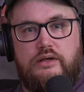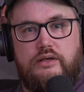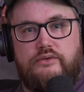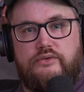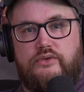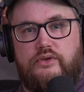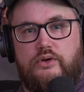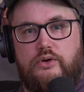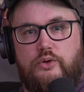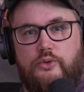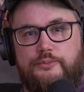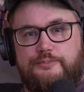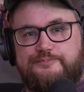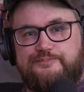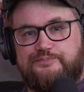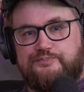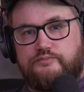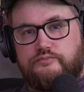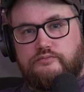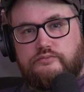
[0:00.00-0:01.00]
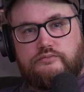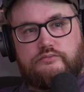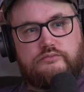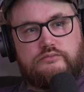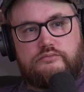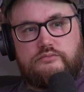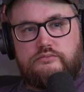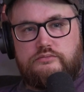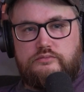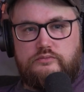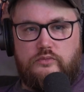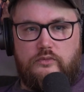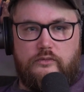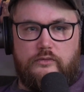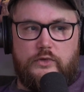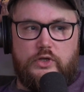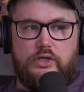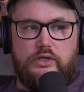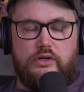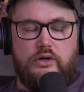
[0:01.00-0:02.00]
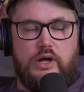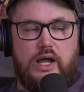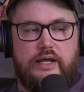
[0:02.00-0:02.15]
So, you know,